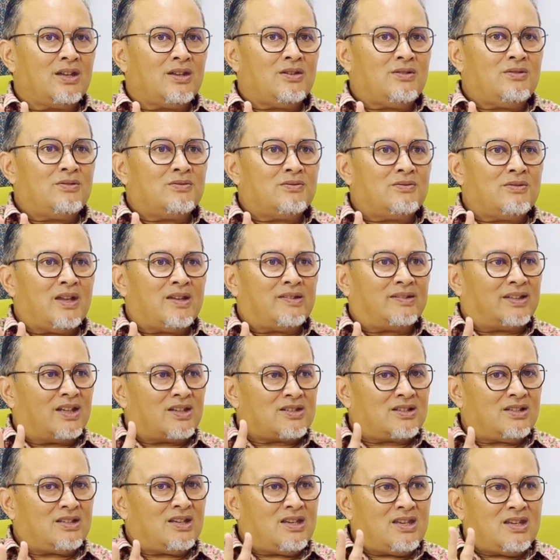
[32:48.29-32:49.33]
you
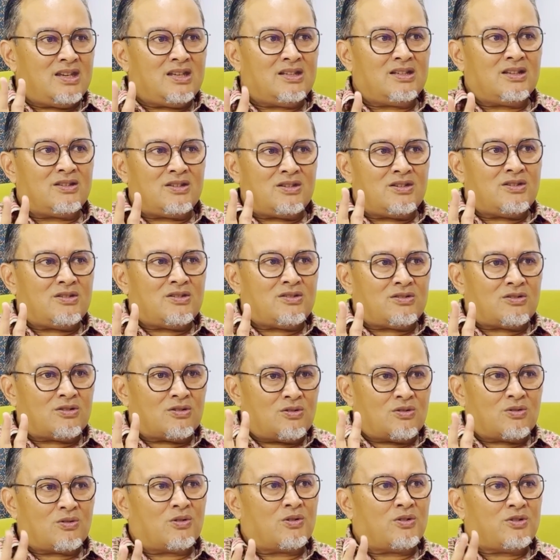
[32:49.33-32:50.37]
essentially needed to
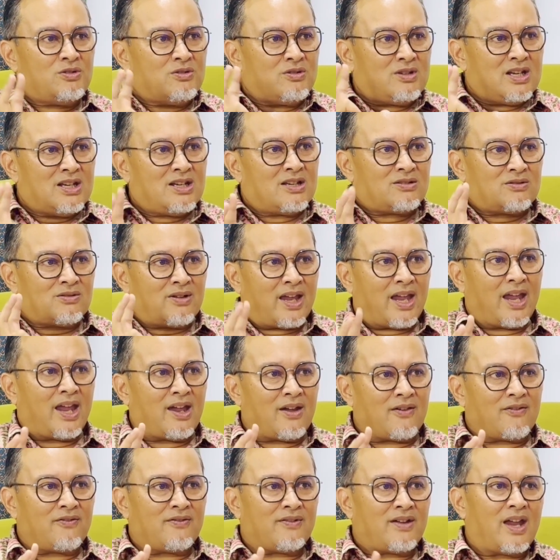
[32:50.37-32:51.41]
know, you needed to
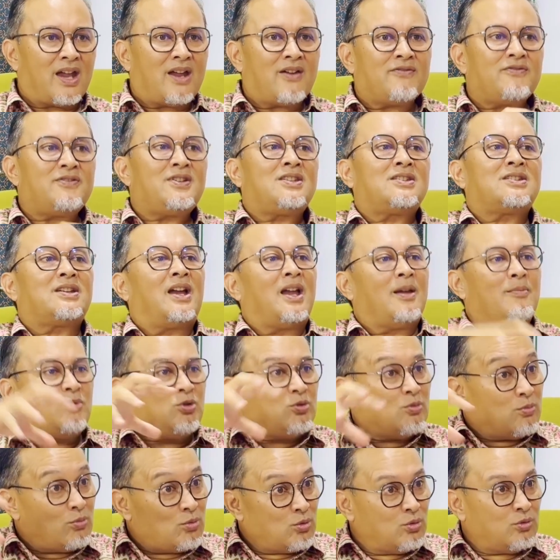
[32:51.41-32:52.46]
have every time
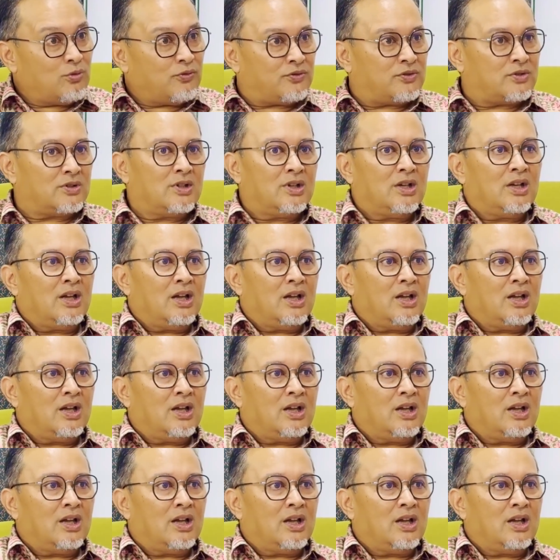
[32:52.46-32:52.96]
you moved